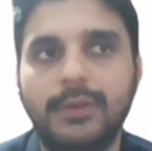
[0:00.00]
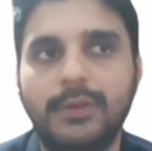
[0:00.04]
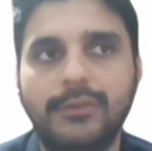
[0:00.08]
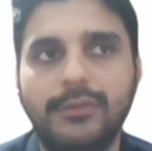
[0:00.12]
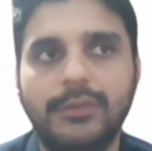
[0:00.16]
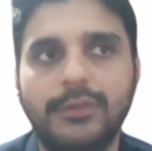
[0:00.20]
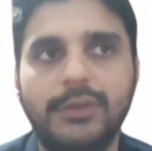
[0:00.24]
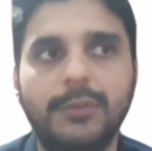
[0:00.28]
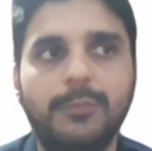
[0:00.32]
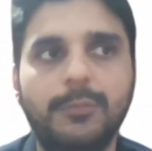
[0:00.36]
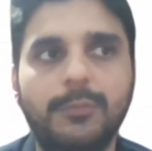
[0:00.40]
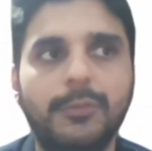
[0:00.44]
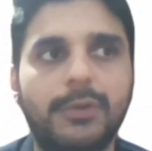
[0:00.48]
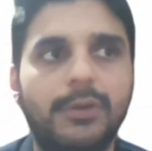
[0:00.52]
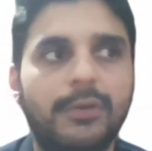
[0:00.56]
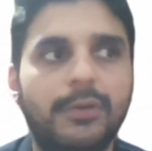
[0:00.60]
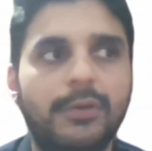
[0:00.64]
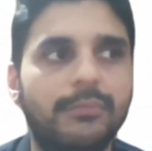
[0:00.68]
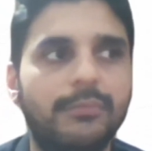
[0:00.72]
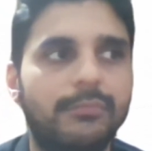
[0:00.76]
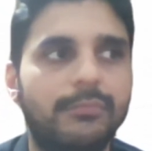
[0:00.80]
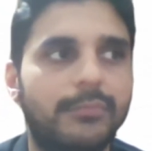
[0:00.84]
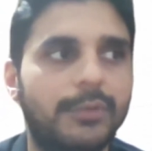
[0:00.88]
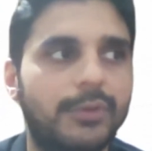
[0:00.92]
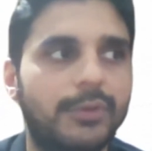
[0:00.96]

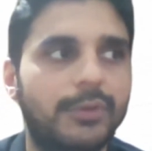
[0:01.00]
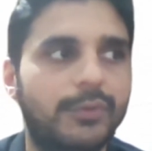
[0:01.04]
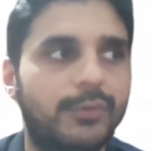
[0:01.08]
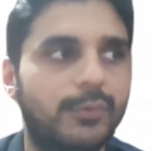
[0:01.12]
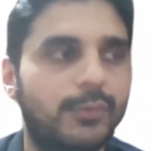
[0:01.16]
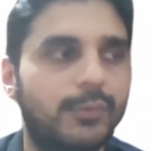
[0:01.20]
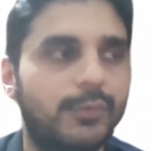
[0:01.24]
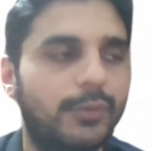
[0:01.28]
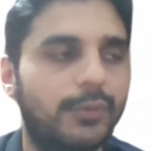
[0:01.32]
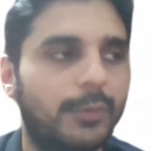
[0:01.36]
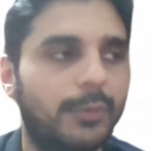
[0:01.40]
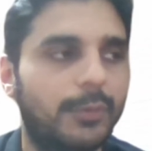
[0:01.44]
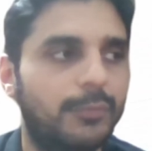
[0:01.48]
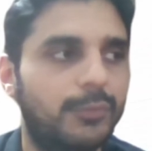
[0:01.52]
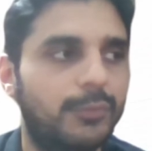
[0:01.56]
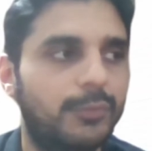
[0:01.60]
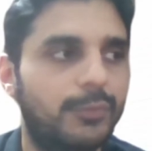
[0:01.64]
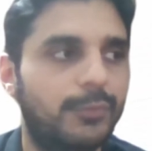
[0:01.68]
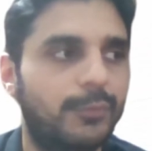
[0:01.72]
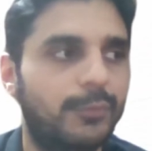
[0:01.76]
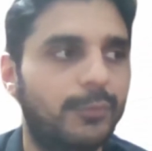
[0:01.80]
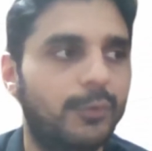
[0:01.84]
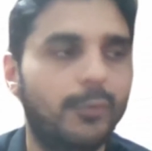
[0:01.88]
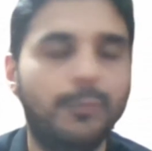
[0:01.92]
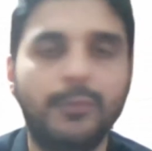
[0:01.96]
GDPR issues up
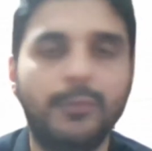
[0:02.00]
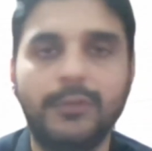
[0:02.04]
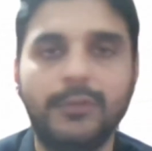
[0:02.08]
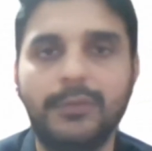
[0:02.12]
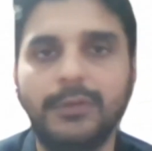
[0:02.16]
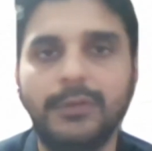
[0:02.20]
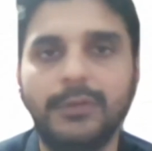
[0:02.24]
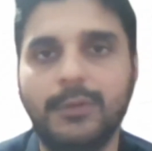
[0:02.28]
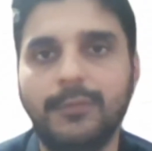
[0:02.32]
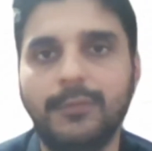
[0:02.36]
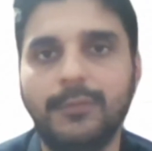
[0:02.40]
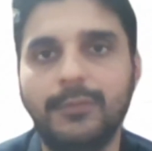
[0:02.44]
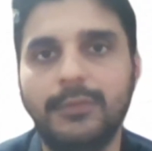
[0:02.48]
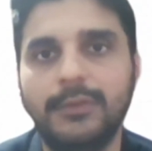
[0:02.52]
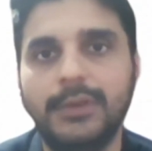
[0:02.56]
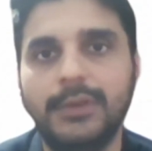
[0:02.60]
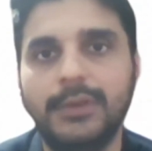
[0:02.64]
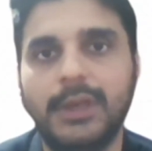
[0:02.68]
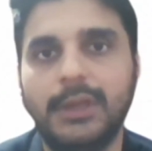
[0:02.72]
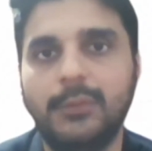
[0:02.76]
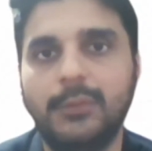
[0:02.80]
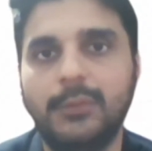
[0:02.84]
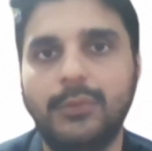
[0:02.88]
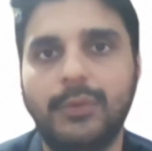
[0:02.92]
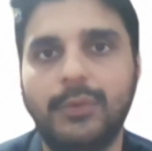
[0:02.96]
to 4% of
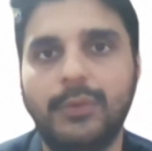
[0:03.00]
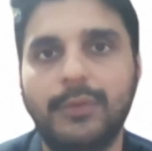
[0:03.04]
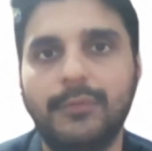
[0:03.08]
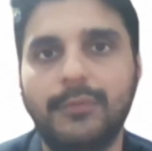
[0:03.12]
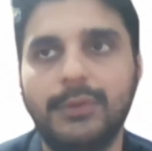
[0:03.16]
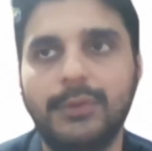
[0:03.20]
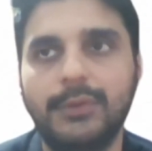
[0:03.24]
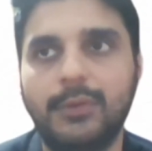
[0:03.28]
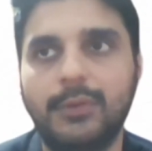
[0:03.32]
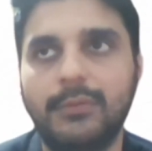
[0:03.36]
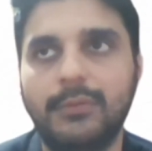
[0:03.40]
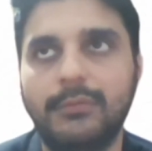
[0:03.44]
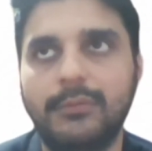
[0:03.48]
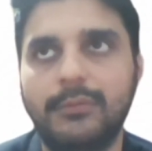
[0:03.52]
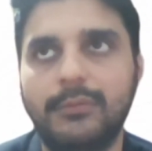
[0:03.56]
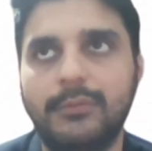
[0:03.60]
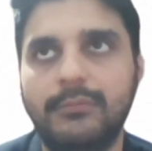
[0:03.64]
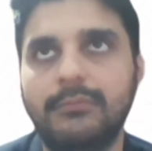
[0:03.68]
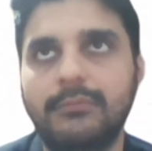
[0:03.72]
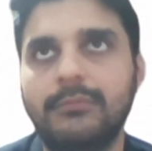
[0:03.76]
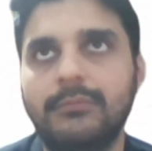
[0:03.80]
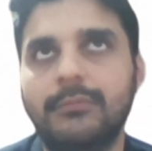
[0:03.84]
the annual revenue, or